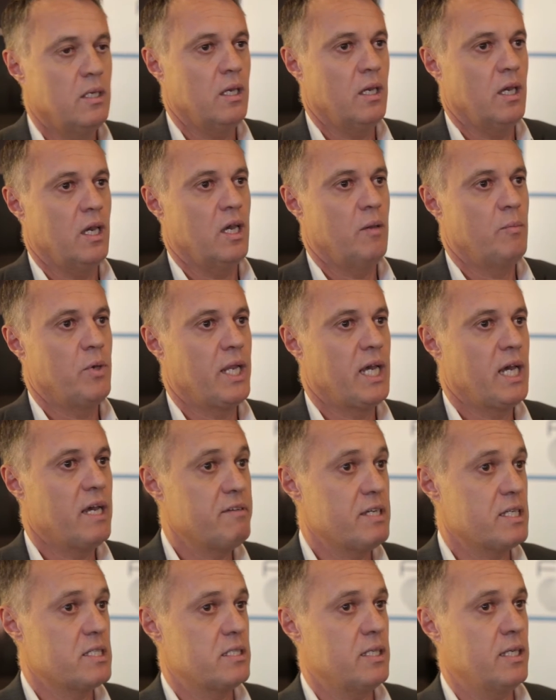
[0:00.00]
But
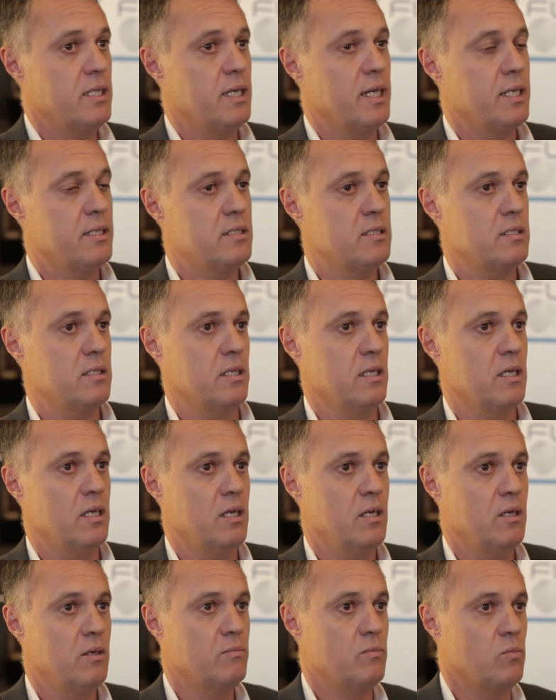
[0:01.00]
having said
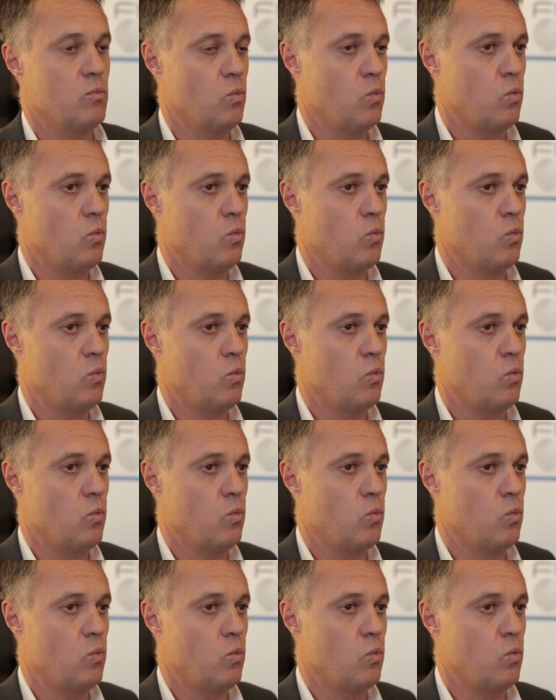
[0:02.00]
that,